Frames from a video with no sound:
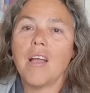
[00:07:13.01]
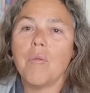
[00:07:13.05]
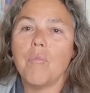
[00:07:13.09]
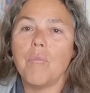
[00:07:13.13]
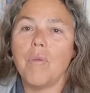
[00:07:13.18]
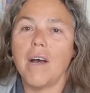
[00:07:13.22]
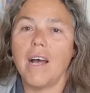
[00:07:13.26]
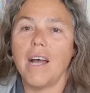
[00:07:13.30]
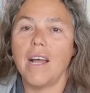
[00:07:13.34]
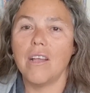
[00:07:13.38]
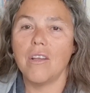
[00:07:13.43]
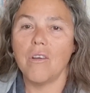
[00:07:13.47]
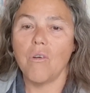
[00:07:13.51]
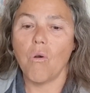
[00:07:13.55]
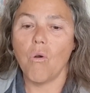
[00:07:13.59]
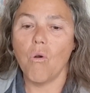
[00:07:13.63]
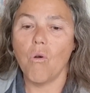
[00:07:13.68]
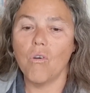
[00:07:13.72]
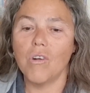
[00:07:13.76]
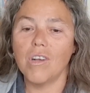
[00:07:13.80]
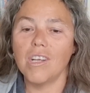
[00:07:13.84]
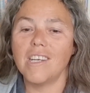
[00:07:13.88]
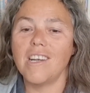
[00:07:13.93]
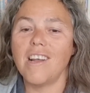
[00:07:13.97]
by
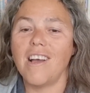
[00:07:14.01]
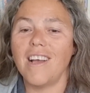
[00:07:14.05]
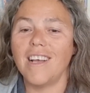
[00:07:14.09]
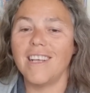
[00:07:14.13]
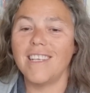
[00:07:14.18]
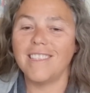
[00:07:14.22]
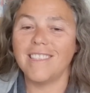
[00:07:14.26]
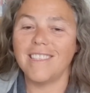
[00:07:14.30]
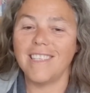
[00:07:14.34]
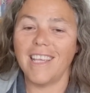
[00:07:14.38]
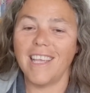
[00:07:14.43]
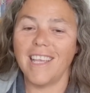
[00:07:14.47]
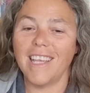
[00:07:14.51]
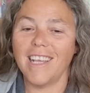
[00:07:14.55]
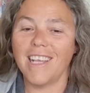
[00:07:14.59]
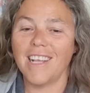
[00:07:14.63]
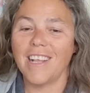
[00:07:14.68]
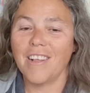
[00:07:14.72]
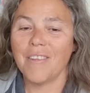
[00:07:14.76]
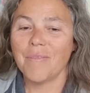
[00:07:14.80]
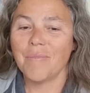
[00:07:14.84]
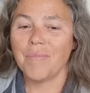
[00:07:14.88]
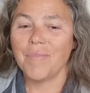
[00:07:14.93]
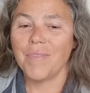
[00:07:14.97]
organising
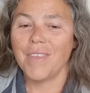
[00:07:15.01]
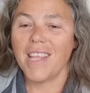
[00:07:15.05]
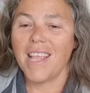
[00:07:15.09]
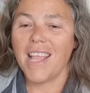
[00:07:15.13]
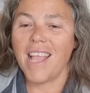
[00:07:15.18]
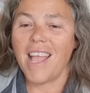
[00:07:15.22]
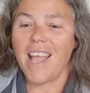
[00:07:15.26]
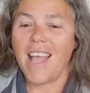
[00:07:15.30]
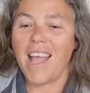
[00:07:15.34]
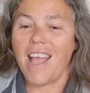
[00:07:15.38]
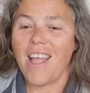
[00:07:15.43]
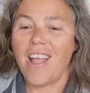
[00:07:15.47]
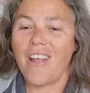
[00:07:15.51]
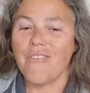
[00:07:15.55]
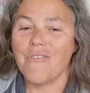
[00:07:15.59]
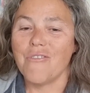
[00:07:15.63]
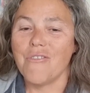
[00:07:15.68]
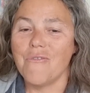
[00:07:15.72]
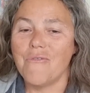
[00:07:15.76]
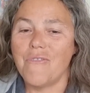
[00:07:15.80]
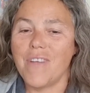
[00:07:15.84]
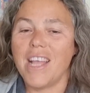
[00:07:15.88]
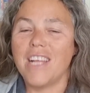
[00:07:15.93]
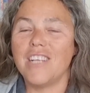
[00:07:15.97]

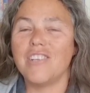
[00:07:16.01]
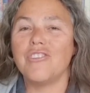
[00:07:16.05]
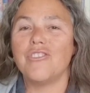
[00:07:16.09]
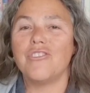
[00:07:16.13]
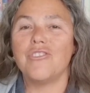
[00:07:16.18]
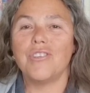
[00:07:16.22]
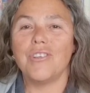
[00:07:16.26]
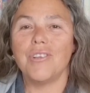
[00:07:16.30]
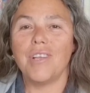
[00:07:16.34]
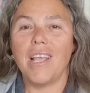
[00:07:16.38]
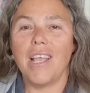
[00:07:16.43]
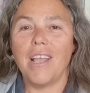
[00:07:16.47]
revenge